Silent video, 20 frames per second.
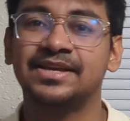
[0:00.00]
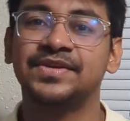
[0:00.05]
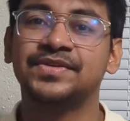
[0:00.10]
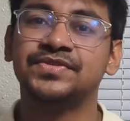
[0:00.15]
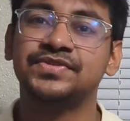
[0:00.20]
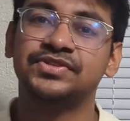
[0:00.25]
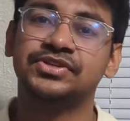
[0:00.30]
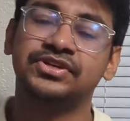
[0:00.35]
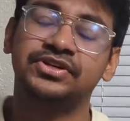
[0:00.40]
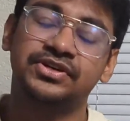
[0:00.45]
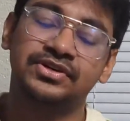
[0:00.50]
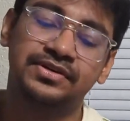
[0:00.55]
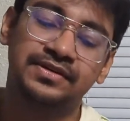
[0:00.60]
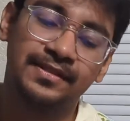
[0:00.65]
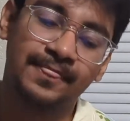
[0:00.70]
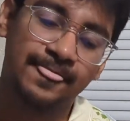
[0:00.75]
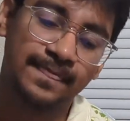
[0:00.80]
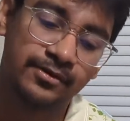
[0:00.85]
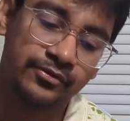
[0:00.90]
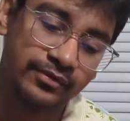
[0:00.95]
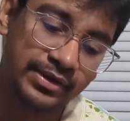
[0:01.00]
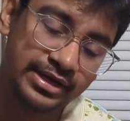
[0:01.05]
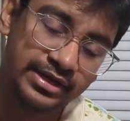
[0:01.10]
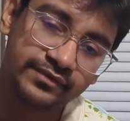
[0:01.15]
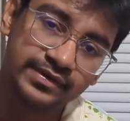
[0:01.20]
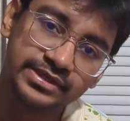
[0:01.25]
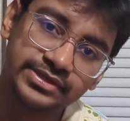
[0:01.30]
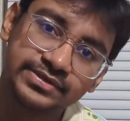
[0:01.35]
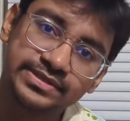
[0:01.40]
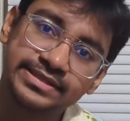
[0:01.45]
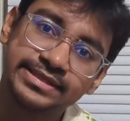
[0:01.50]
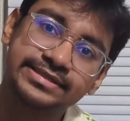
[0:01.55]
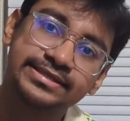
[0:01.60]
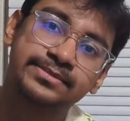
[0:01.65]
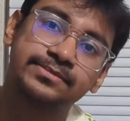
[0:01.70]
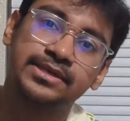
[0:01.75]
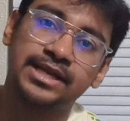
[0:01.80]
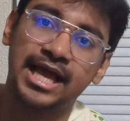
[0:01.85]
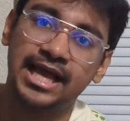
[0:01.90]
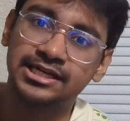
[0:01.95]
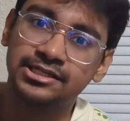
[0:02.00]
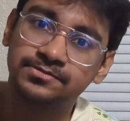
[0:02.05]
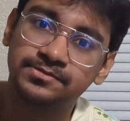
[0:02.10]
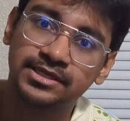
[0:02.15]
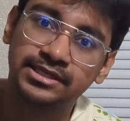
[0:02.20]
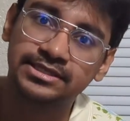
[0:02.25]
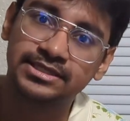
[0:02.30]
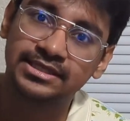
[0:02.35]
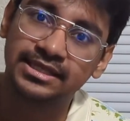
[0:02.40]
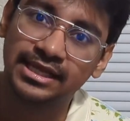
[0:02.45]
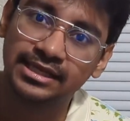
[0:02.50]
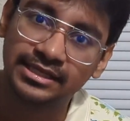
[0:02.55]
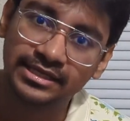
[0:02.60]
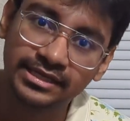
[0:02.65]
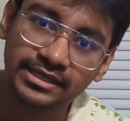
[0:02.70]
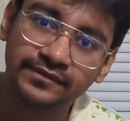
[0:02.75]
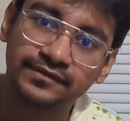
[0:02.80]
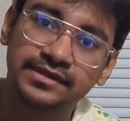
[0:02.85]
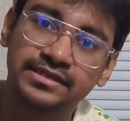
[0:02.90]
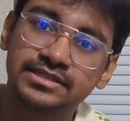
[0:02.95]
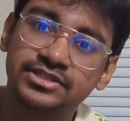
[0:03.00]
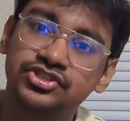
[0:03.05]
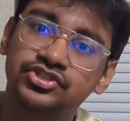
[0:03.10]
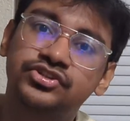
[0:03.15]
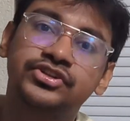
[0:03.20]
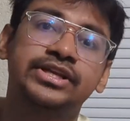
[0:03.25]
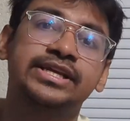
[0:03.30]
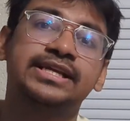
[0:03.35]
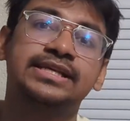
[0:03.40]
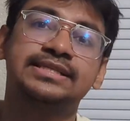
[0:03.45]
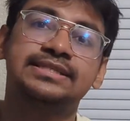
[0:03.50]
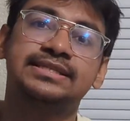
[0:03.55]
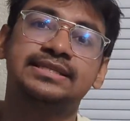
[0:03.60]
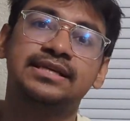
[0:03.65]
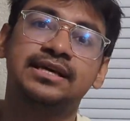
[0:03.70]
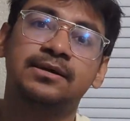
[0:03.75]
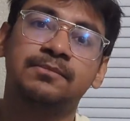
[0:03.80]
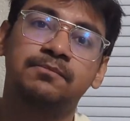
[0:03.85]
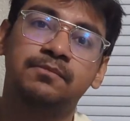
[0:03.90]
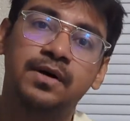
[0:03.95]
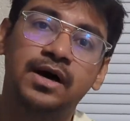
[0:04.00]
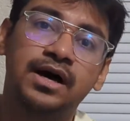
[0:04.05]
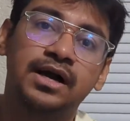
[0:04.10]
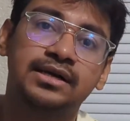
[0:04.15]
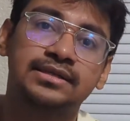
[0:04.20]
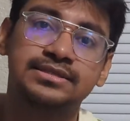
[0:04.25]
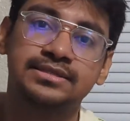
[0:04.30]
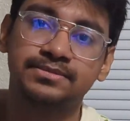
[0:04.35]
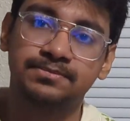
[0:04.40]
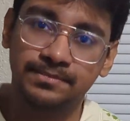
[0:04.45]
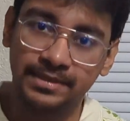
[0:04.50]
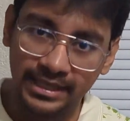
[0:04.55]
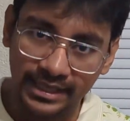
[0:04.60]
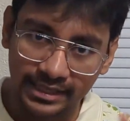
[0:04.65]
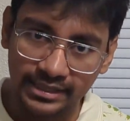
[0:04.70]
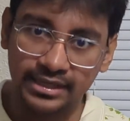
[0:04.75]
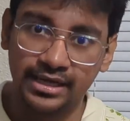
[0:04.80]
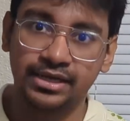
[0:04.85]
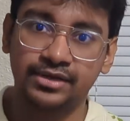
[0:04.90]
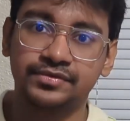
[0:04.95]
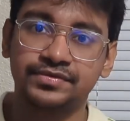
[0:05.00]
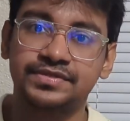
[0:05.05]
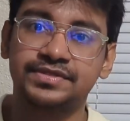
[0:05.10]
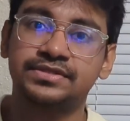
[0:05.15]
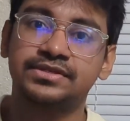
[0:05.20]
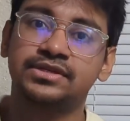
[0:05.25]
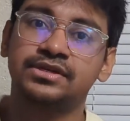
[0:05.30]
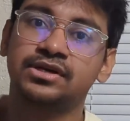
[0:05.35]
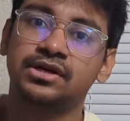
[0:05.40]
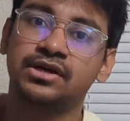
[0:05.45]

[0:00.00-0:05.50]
So whenever you see some landmarks like rivers, trees, parks, playgrounds,